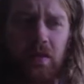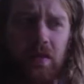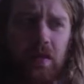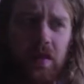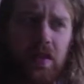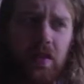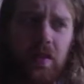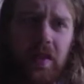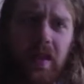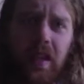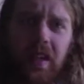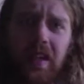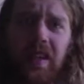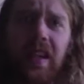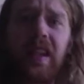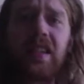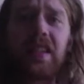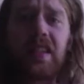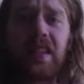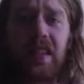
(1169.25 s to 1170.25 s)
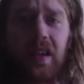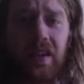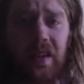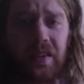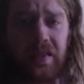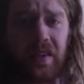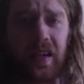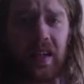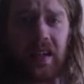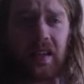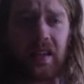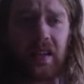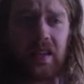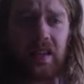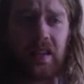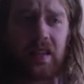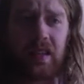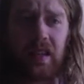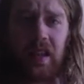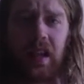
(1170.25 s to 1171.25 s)
doing unnecessary
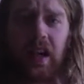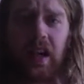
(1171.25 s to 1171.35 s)
violence.